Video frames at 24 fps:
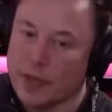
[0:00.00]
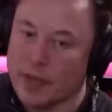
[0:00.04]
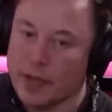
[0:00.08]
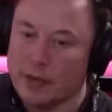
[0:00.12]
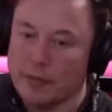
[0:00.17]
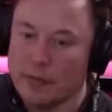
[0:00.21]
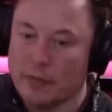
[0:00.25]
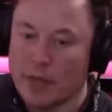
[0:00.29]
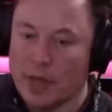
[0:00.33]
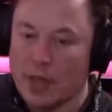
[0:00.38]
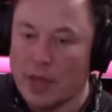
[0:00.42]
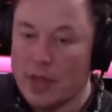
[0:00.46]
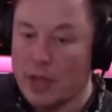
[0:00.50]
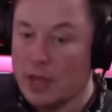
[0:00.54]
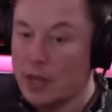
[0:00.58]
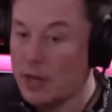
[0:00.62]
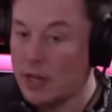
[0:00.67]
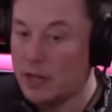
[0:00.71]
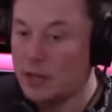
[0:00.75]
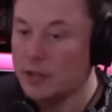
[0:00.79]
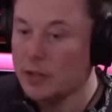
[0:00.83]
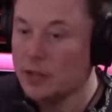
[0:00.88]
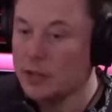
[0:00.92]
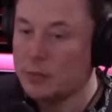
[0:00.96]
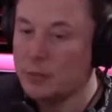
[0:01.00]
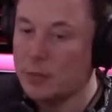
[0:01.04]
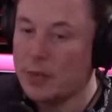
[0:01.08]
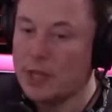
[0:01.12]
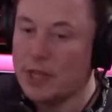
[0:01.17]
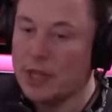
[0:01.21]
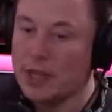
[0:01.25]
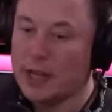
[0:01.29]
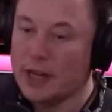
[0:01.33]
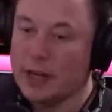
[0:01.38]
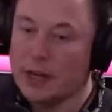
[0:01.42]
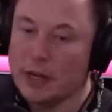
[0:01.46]
Now you can speed
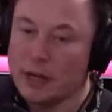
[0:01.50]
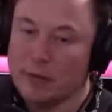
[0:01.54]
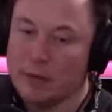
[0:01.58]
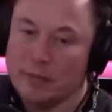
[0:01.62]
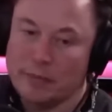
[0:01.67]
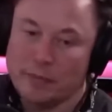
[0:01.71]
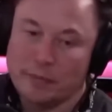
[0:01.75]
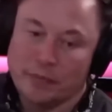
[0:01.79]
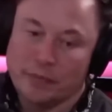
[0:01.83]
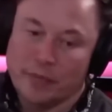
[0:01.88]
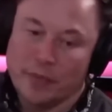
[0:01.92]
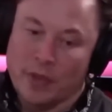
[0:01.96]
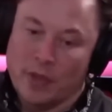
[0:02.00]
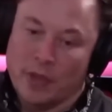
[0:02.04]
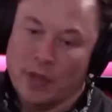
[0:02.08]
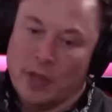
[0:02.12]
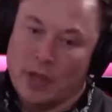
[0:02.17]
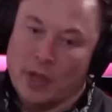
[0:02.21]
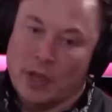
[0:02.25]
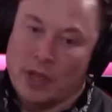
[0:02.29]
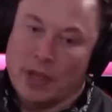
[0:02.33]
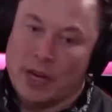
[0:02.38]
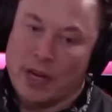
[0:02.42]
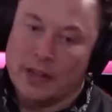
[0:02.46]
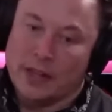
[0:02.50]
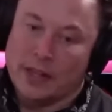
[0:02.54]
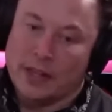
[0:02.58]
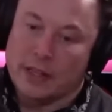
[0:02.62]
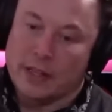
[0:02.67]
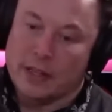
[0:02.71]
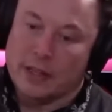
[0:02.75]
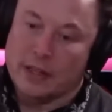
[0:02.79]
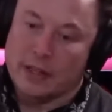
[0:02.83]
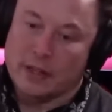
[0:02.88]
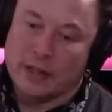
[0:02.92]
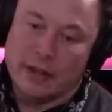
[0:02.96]
that up. I
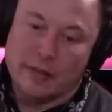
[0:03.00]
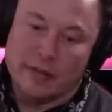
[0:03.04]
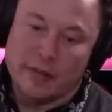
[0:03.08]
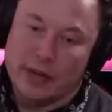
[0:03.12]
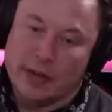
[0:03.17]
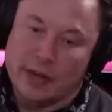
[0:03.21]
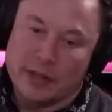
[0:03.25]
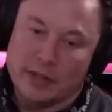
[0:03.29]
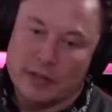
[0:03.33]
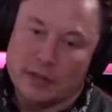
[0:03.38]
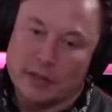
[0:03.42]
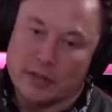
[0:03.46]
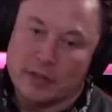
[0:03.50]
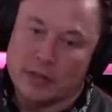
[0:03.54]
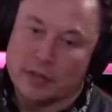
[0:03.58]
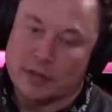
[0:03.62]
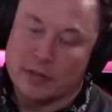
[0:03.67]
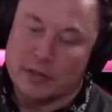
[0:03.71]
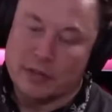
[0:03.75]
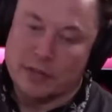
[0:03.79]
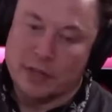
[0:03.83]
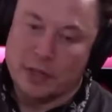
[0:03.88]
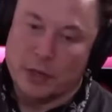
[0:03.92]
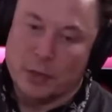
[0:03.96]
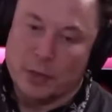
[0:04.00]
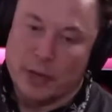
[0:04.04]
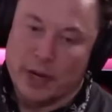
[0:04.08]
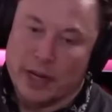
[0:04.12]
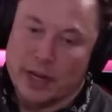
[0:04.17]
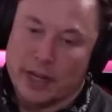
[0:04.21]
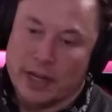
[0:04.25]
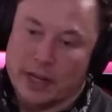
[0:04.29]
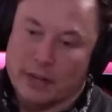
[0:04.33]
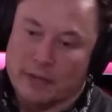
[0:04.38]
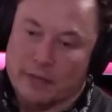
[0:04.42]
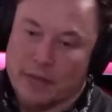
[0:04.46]
think I could sort of see a way
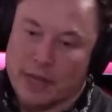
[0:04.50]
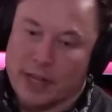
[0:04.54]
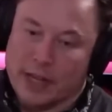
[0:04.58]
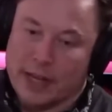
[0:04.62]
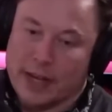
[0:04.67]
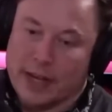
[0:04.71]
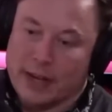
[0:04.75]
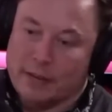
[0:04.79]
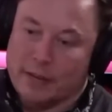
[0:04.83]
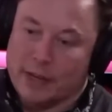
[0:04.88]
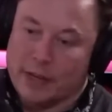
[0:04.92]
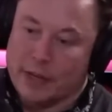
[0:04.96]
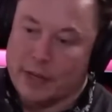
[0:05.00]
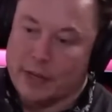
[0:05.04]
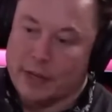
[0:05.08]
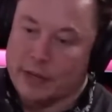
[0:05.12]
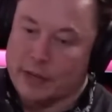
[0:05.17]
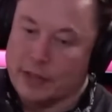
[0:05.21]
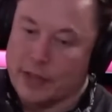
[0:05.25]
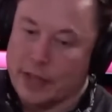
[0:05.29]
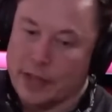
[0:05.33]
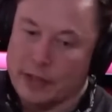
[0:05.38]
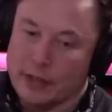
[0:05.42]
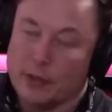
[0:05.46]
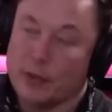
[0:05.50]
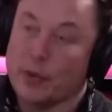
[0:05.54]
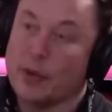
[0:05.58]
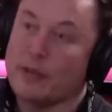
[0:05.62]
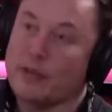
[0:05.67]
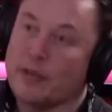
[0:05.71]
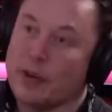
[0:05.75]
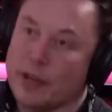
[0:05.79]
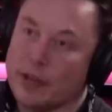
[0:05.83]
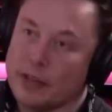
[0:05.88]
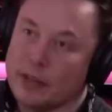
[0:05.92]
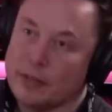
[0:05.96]
to make it happen in, say, 3
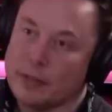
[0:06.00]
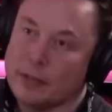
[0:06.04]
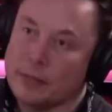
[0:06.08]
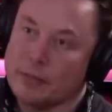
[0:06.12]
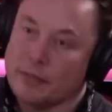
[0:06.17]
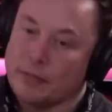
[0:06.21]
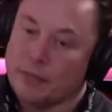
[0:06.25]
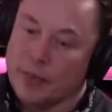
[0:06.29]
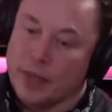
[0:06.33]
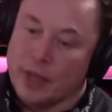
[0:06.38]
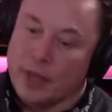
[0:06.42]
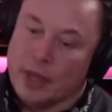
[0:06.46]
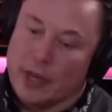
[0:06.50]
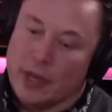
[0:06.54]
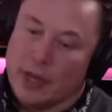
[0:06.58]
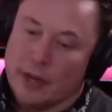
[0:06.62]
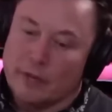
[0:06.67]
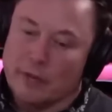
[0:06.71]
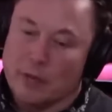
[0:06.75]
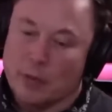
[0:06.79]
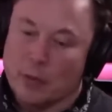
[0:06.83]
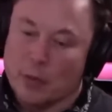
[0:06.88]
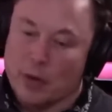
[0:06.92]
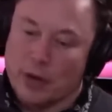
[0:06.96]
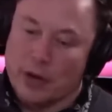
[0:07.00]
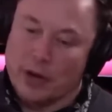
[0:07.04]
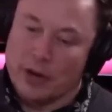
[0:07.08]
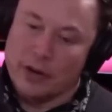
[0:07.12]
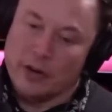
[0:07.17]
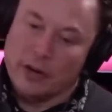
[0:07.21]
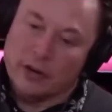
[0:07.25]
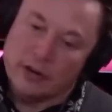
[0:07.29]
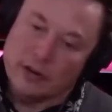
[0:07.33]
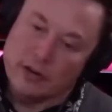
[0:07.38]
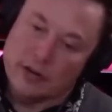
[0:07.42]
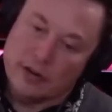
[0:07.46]
months,
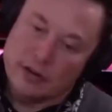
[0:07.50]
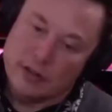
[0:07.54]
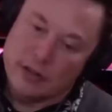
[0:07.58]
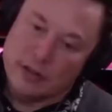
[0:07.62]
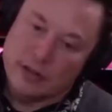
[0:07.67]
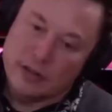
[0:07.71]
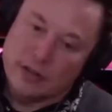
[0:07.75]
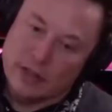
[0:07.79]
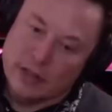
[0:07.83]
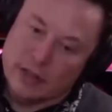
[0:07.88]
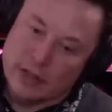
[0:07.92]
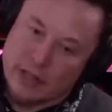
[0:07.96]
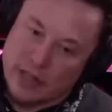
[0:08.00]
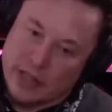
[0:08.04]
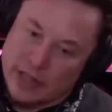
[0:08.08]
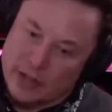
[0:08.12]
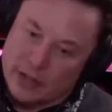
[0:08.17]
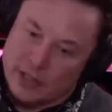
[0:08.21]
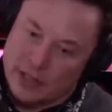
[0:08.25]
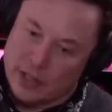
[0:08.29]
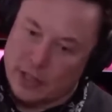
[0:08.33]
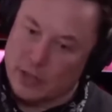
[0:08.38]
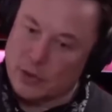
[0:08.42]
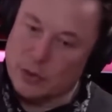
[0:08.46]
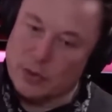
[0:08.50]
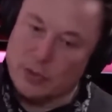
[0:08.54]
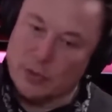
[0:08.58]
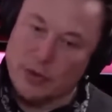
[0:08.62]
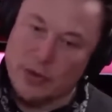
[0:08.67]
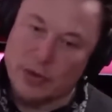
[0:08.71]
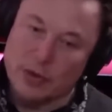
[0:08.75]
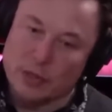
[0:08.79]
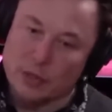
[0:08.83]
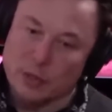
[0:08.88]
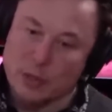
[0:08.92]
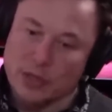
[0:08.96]
where the intersection with
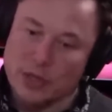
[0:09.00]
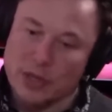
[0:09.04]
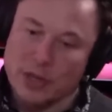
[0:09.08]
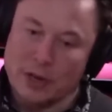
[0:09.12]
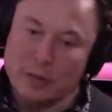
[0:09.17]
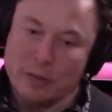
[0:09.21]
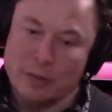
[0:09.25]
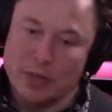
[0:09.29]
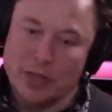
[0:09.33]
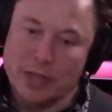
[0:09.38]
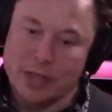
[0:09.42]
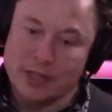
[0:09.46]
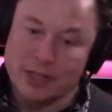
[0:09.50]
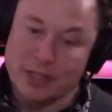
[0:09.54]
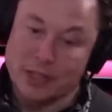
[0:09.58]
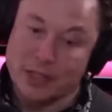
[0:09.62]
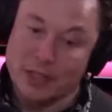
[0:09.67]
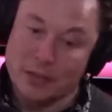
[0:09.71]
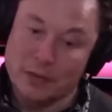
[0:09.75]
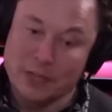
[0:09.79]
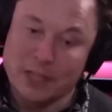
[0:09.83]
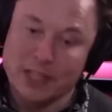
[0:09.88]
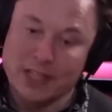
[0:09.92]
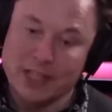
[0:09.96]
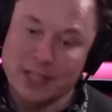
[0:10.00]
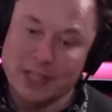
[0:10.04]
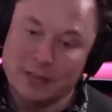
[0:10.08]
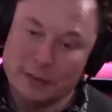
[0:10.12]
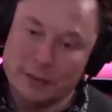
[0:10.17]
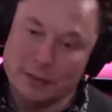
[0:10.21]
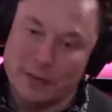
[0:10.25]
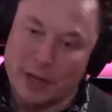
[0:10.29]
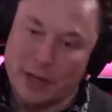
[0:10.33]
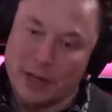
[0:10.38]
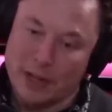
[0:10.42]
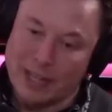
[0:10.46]
Mars would not be at the tip of the ellipse
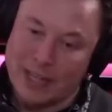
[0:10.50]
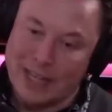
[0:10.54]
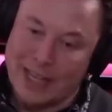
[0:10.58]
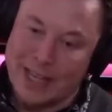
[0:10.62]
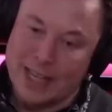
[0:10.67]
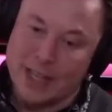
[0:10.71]
but on